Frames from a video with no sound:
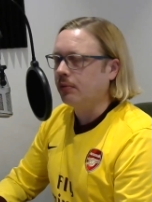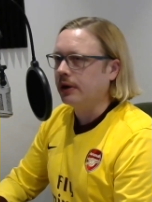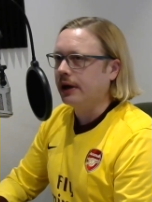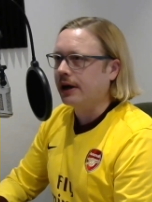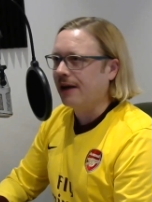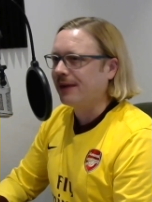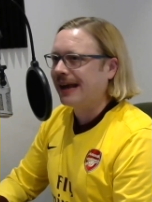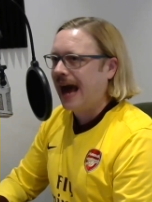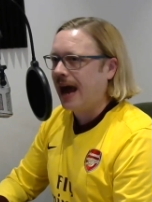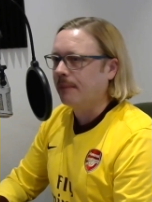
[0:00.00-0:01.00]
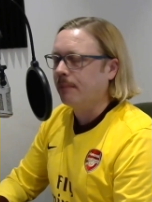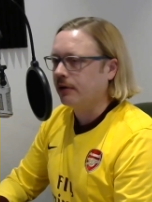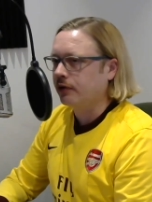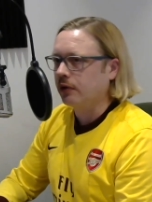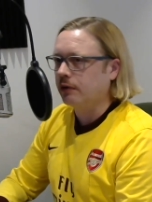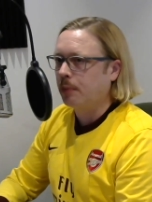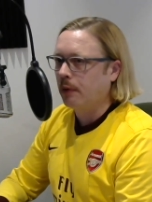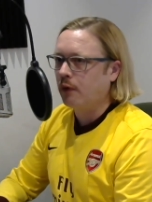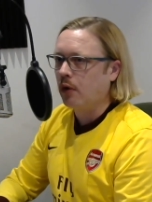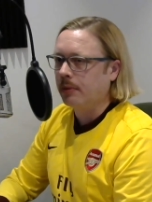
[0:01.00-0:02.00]
really kind of gangbusters
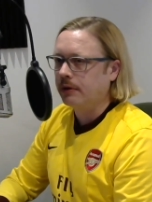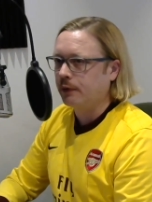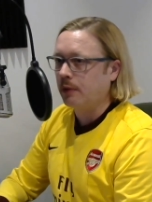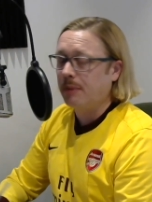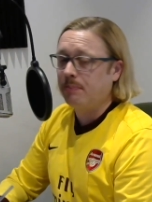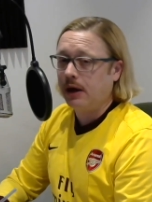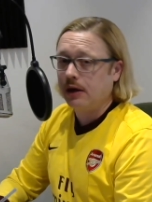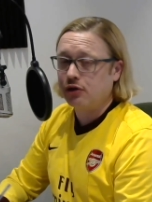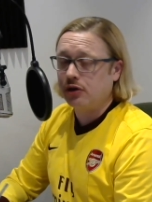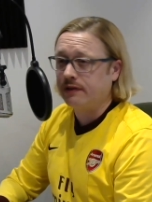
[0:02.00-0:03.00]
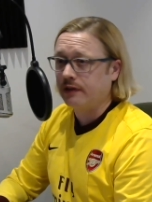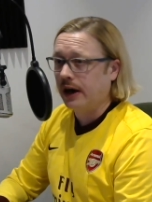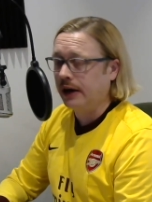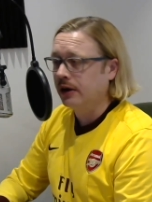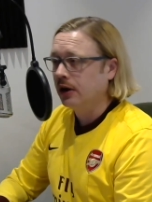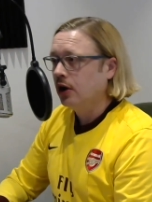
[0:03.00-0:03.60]
performance from a PSG side